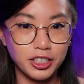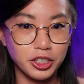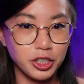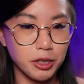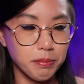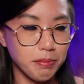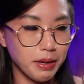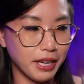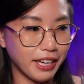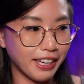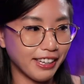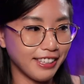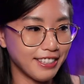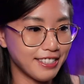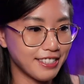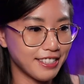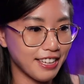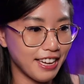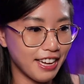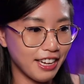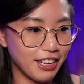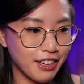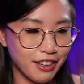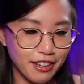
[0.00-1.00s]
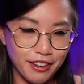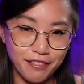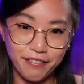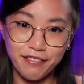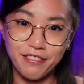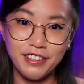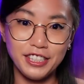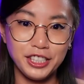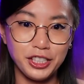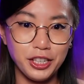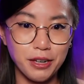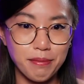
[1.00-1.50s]
because in an
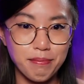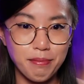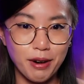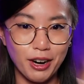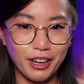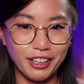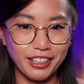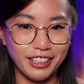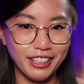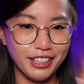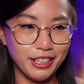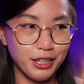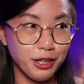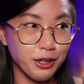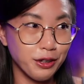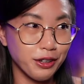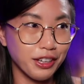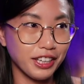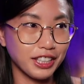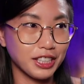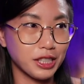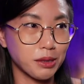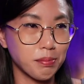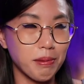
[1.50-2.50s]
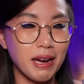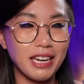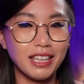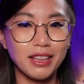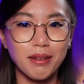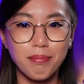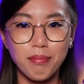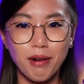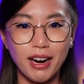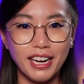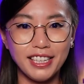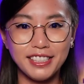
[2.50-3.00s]
efficient market, you'd expect the
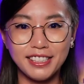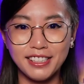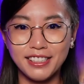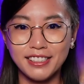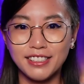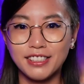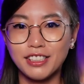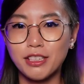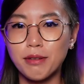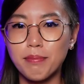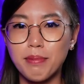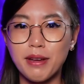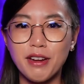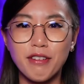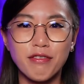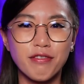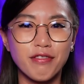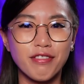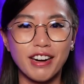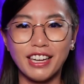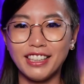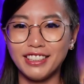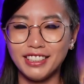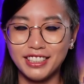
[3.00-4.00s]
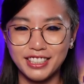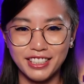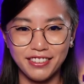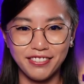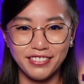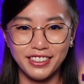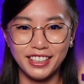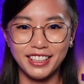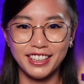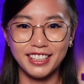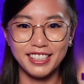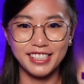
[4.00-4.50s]
prices to be
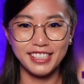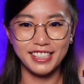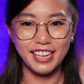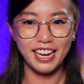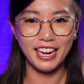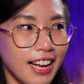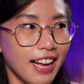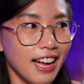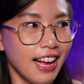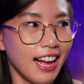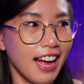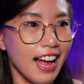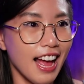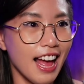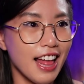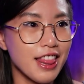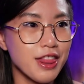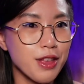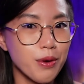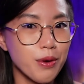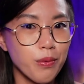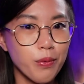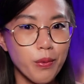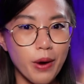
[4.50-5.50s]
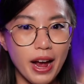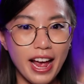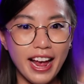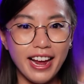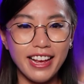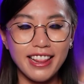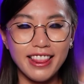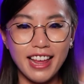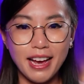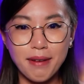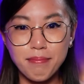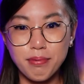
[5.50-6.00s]
relatively the same. And the way
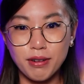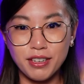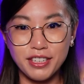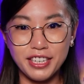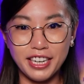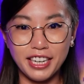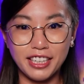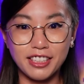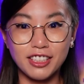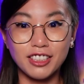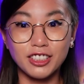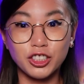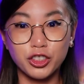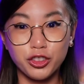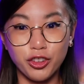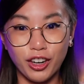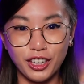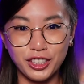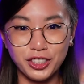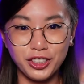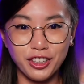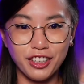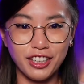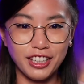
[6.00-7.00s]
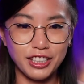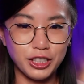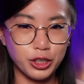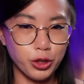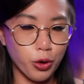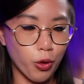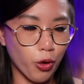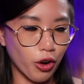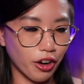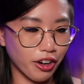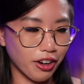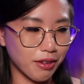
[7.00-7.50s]
that Predict structured its
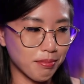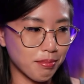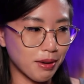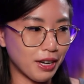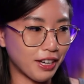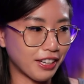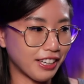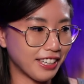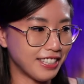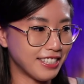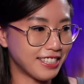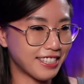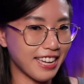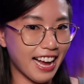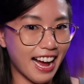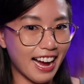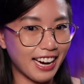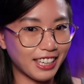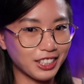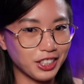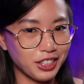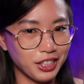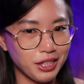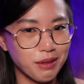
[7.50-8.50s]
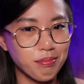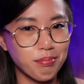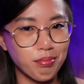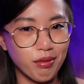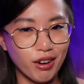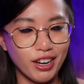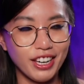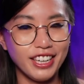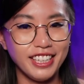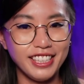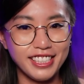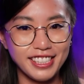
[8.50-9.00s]
order book is actually
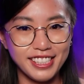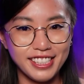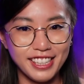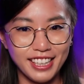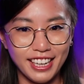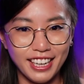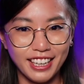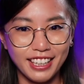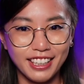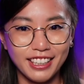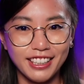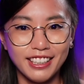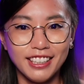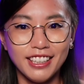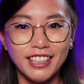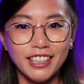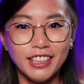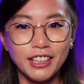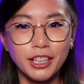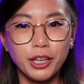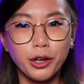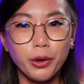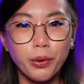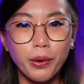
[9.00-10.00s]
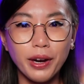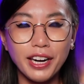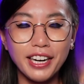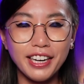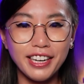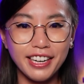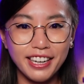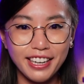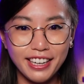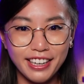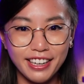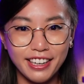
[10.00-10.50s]
pretty slick.
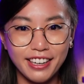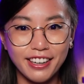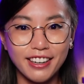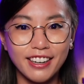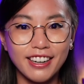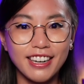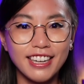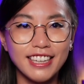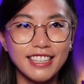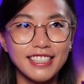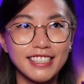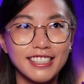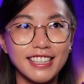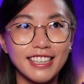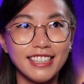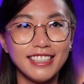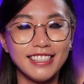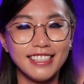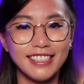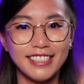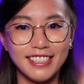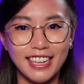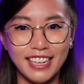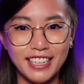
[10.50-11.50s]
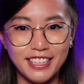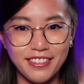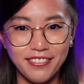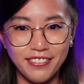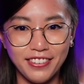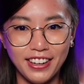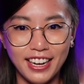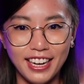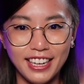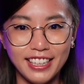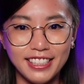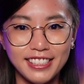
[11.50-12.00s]
Liquidity here is
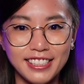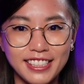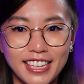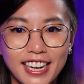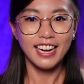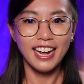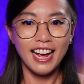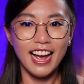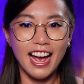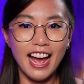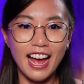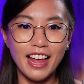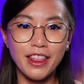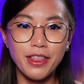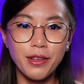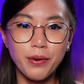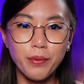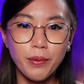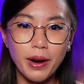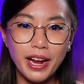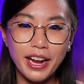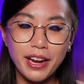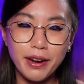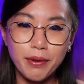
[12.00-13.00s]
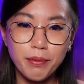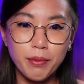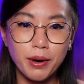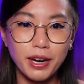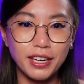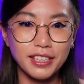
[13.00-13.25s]
incentivized. And the way it works